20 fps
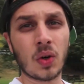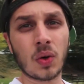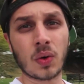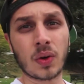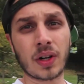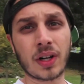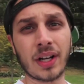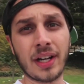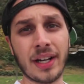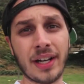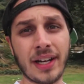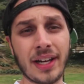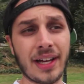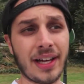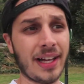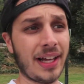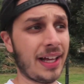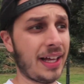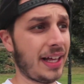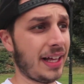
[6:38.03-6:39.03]
We're
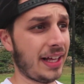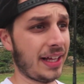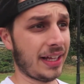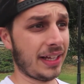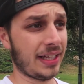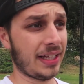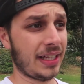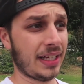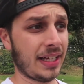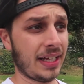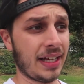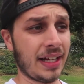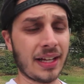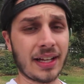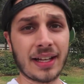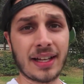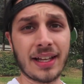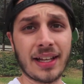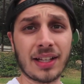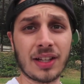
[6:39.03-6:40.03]
gonna
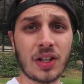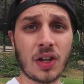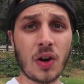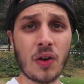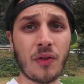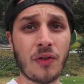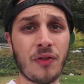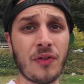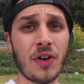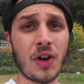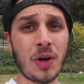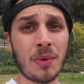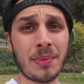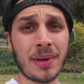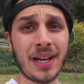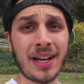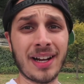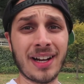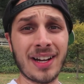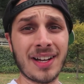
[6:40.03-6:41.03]
get a little film
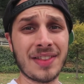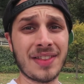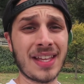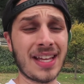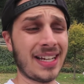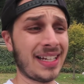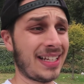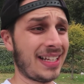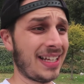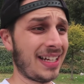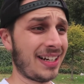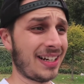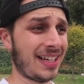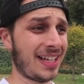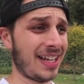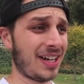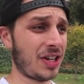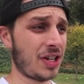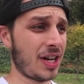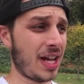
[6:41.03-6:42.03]
here and then
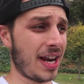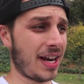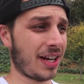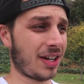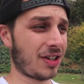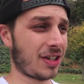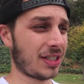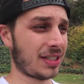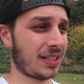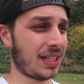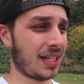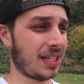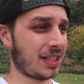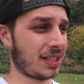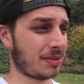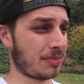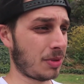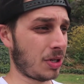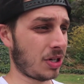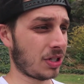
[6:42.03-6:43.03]
get her netted. Chris said
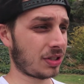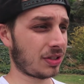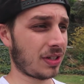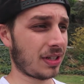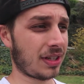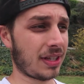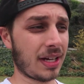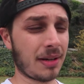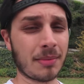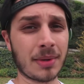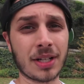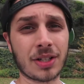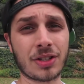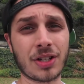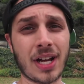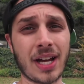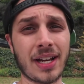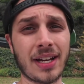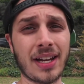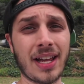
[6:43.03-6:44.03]
it's small, so I think I'm gonna
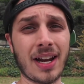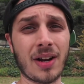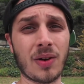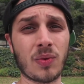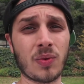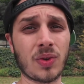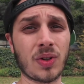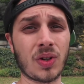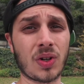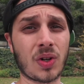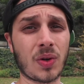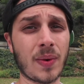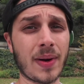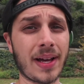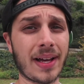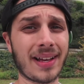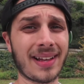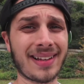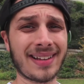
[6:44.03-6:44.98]
try and net it real quick.